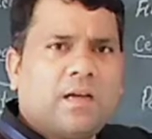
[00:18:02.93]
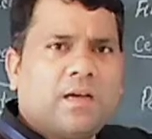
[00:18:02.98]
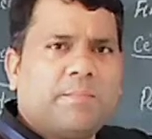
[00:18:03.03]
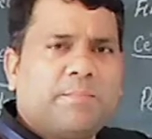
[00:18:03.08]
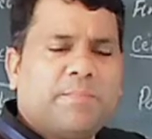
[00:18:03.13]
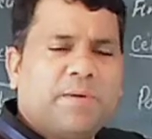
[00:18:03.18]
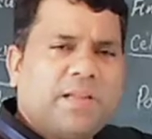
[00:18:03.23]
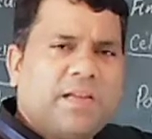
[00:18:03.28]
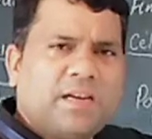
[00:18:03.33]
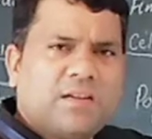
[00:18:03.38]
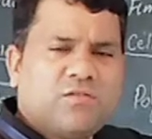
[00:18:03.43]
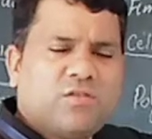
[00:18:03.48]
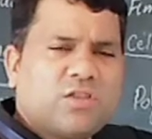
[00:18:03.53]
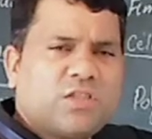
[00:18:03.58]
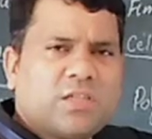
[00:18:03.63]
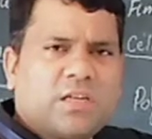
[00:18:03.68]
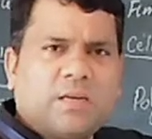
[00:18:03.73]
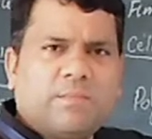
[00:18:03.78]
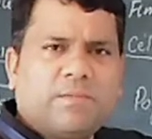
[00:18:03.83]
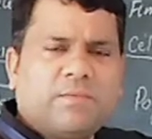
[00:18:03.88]
break
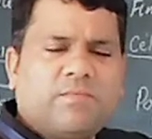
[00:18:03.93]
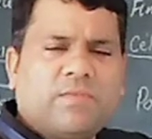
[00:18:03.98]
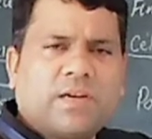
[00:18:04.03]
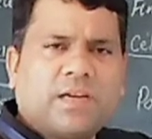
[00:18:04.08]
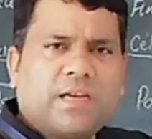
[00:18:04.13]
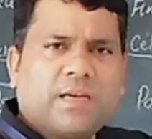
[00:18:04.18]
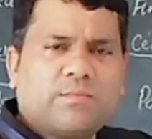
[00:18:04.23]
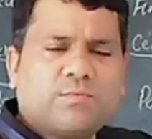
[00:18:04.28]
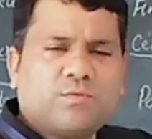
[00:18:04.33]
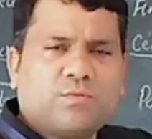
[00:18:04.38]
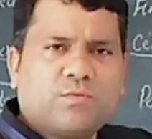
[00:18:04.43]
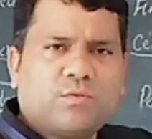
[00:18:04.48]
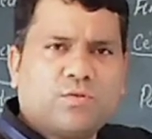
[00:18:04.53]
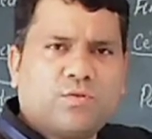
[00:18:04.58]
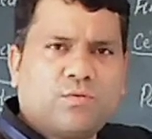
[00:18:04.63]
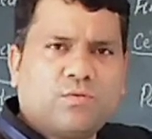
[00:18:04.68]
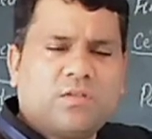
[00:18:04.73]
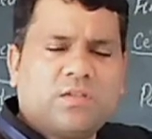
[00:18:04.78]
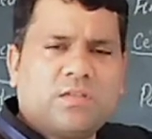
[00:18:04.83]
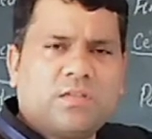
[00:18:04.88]
this type of a capsule.
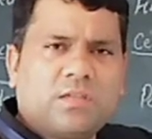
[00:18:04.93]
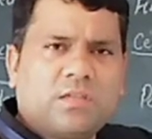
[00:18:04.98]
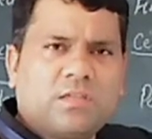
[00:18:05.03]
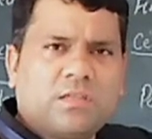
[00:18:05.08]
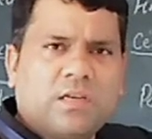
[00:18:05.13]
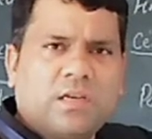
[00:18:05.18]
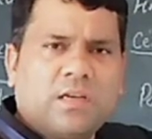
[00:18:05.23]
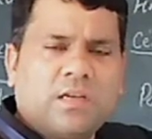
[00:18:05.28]
So this is